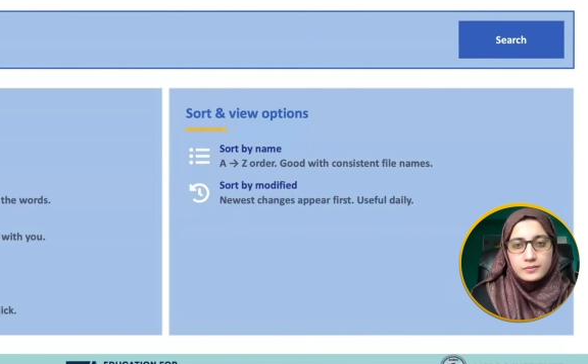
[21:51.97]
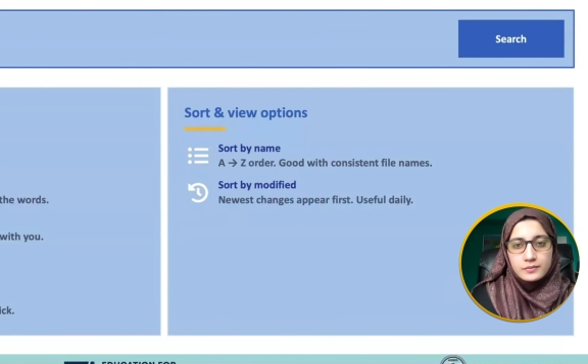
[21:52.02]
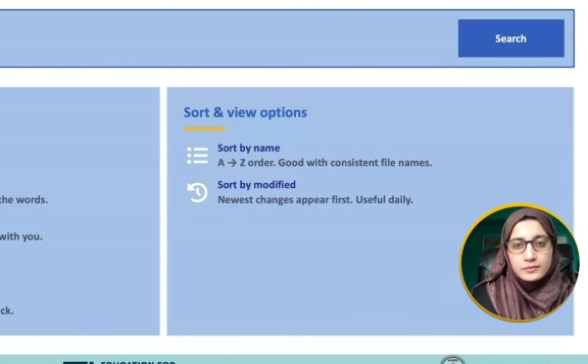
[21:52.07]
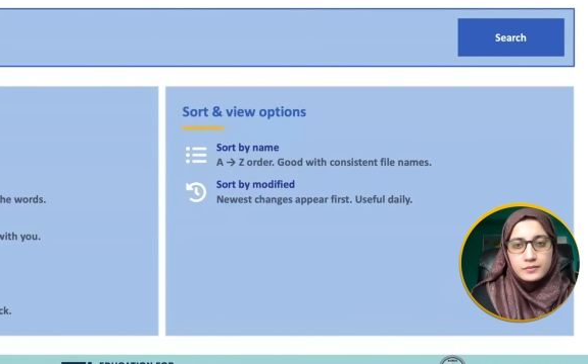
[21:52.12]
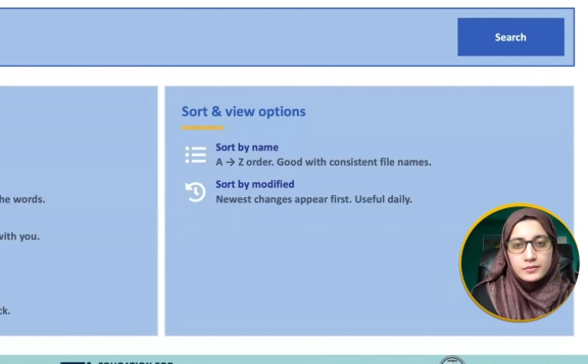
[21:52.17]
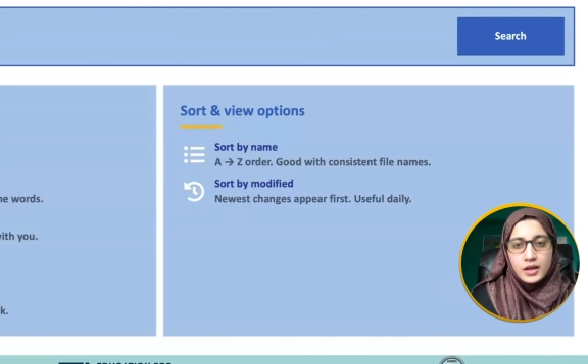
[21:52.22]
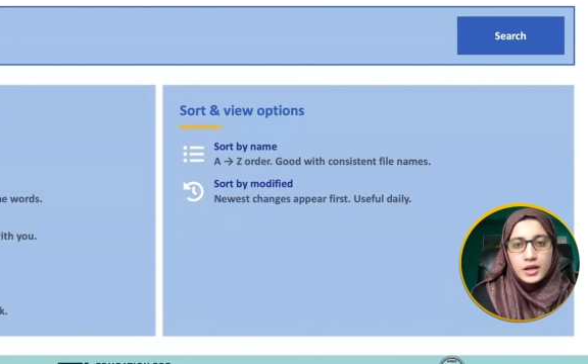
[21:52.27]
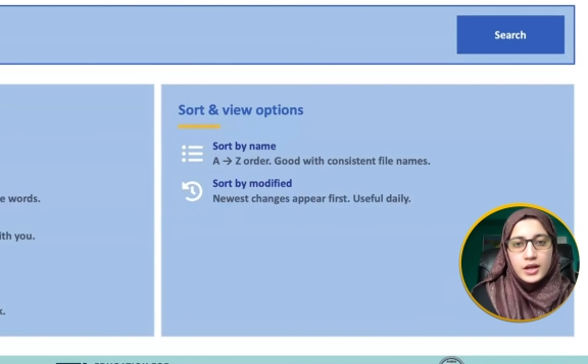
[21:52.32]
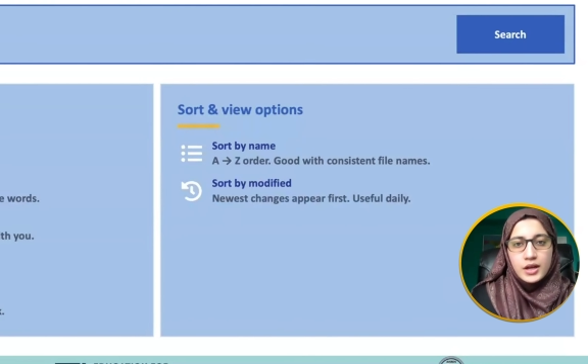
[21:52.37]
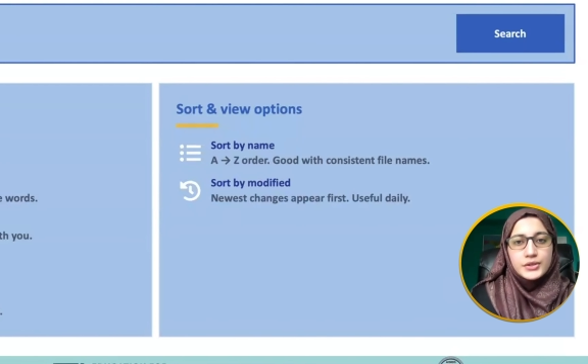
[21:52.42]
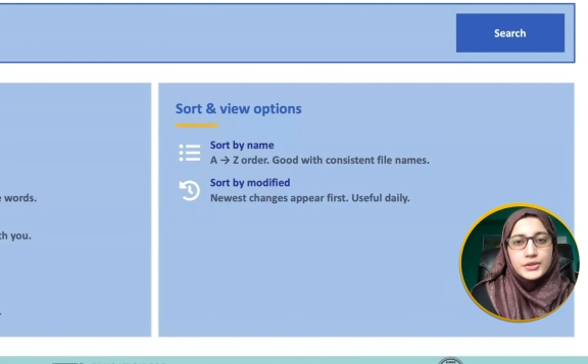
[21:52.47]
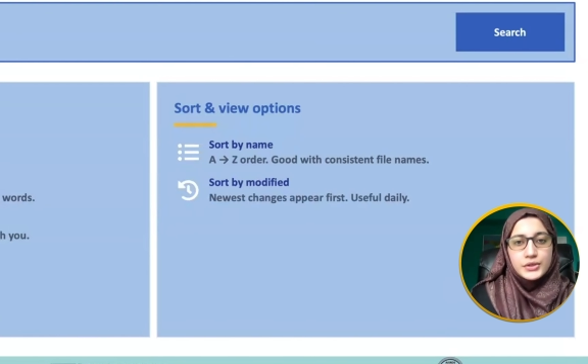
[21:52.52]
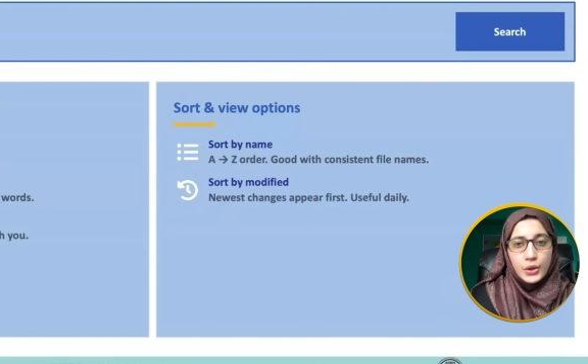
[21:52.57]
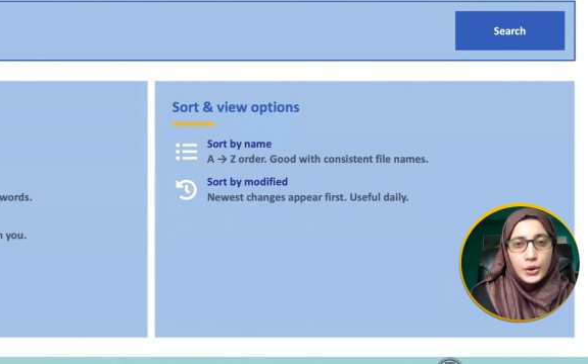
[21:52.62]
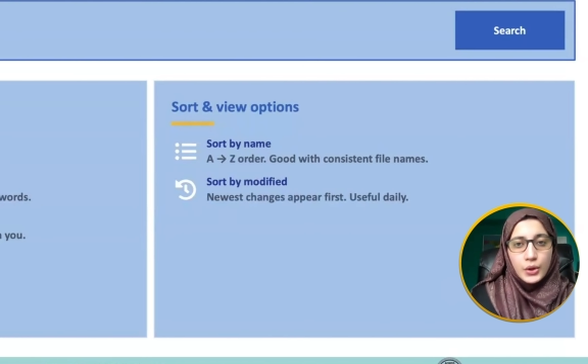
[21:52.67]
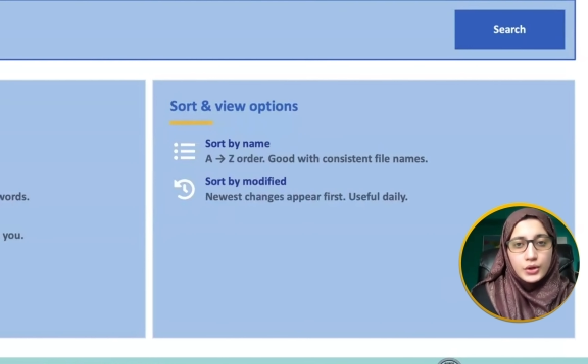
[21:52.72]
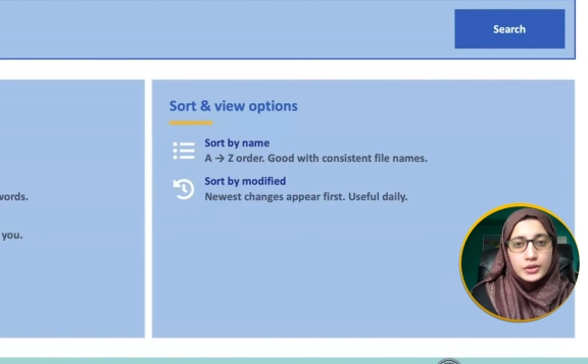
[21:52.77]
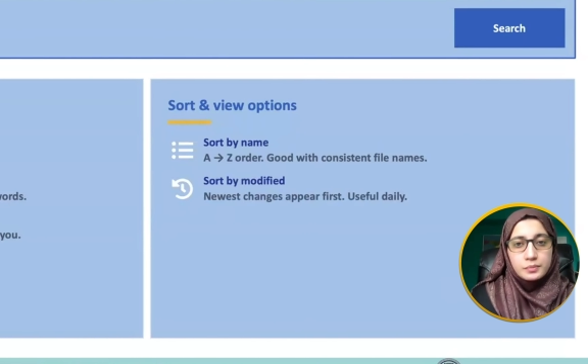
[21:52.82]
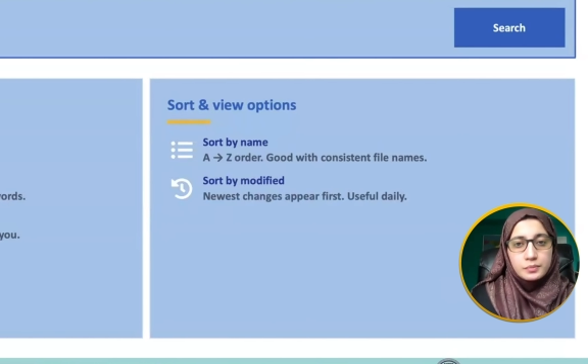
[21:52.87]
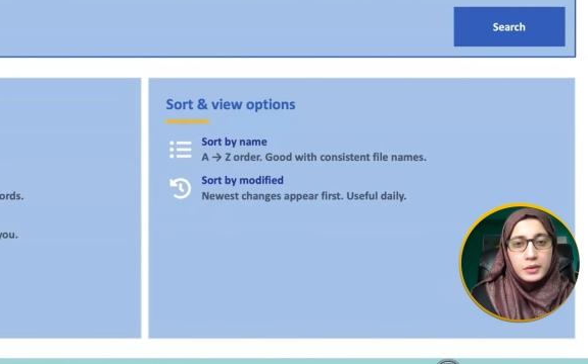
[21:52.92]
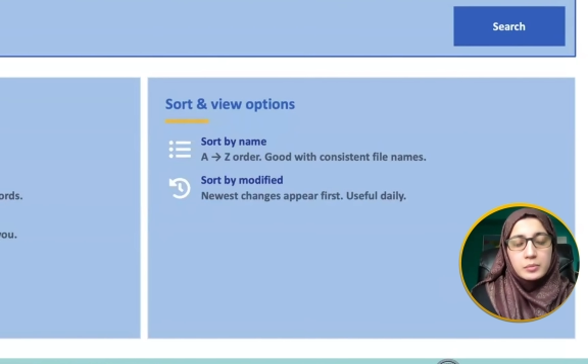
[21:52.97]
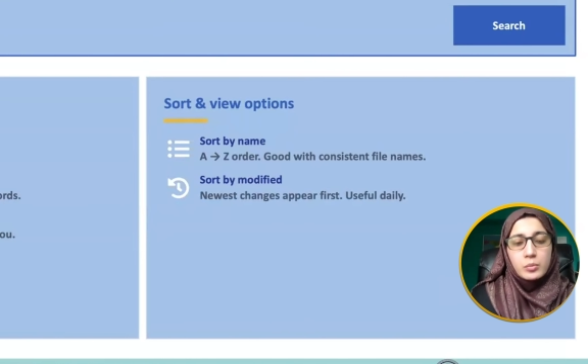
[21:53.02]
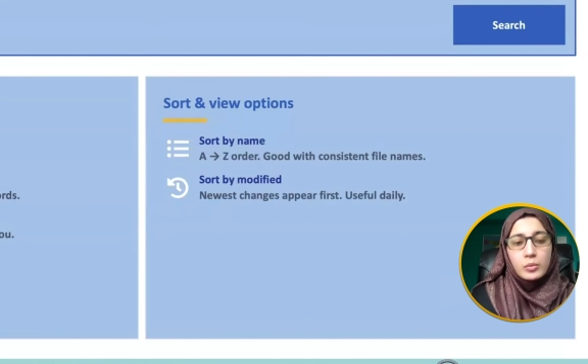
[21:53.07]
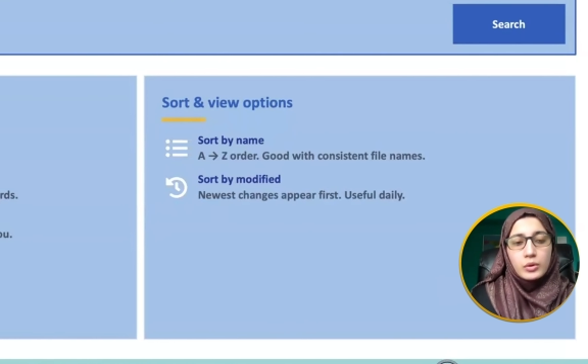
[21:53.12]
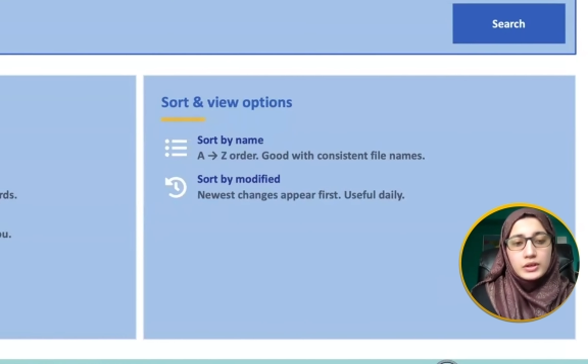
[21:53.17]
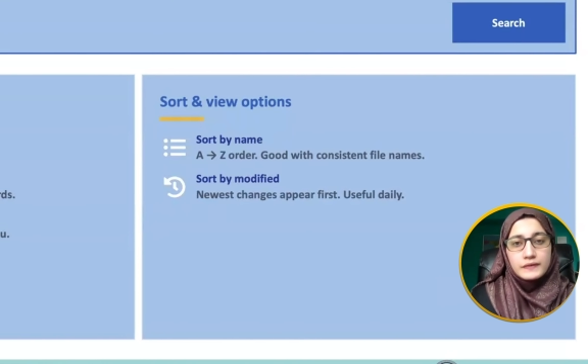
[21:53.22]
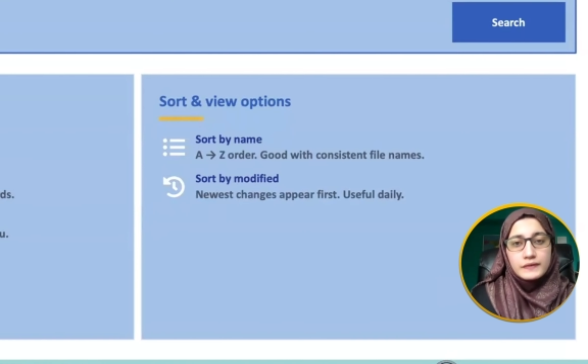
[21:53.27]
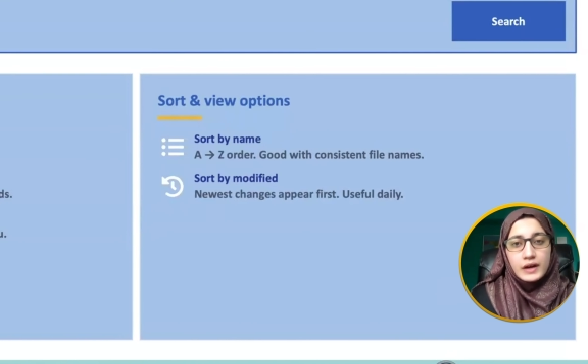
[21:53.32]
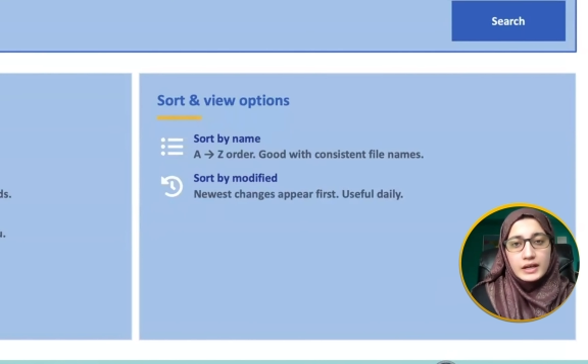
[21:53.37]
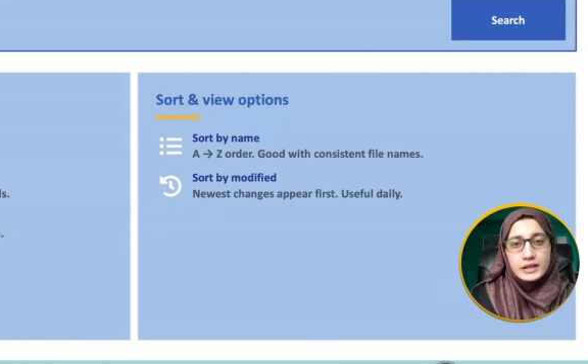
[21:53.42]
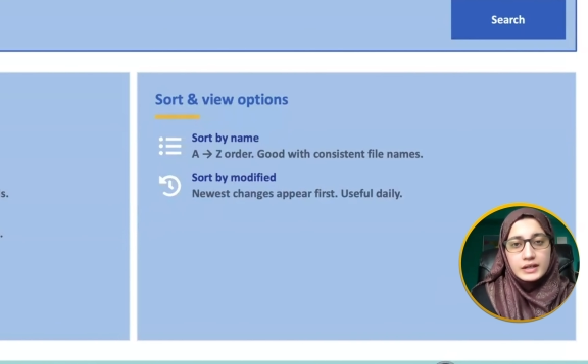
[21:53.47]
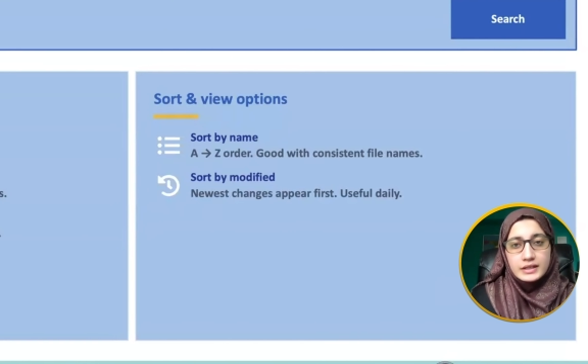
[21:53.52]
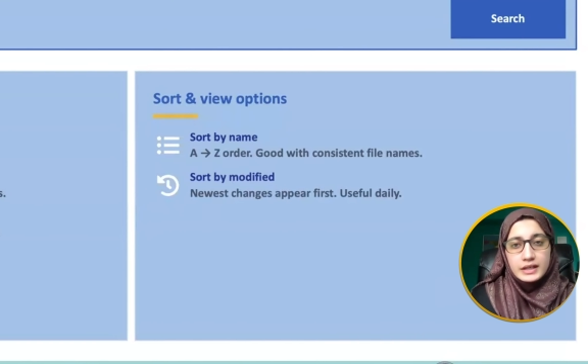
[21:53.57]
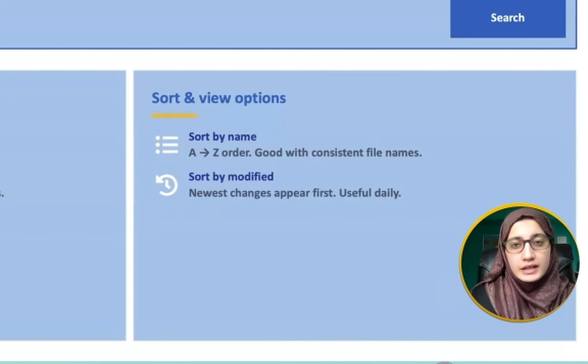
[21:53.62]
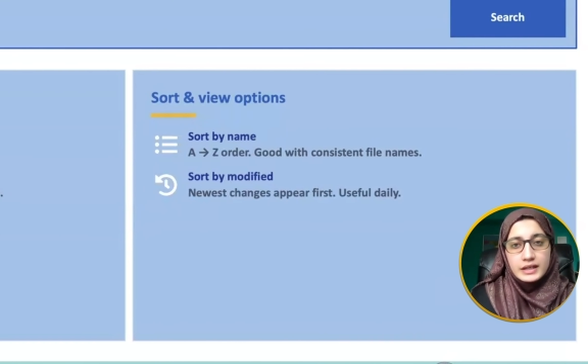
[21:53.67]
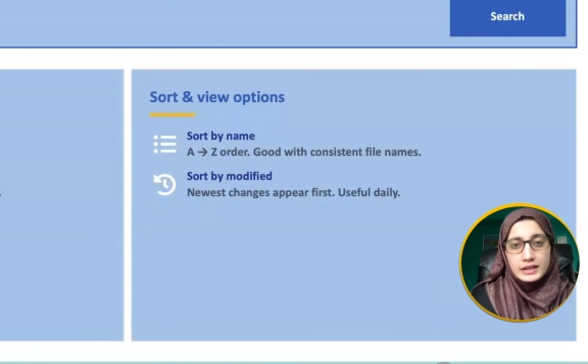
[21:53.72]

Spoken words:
Sort by modified date